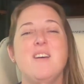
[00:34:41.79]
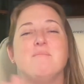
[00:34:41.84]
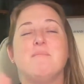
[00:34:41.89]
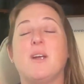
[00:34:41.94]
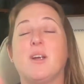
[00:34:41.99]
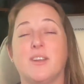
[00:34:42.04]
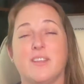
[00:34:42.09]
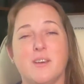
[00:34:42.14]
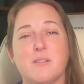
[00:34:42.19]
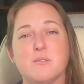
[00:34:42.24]

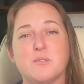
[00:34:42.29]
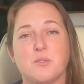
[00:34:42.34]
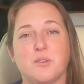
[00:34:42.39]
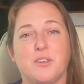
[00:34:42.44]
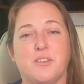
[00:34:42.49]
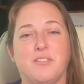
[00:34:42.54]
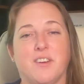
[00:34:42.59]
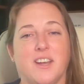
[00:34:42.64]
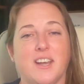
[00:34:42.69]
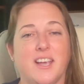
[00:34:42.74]
Mary, that was
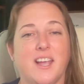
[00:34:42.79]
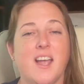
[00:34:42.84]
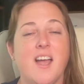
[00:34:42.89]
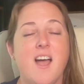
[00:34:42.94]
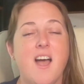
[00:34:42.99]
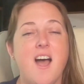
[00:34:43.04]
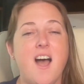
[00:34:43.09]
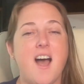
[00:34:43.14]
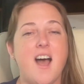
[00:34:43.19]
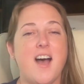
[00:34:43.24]
really funny.
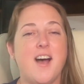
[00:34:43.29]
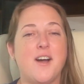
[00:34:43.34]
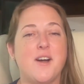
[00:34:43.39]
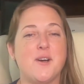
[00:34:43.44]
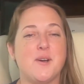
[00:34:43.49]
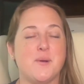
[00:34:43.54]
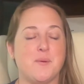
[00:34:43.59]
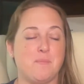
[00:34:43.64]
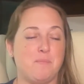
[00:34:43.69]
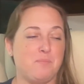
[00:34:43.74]

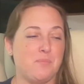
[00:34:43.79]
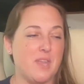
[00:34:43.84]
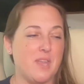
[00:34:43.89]
Um,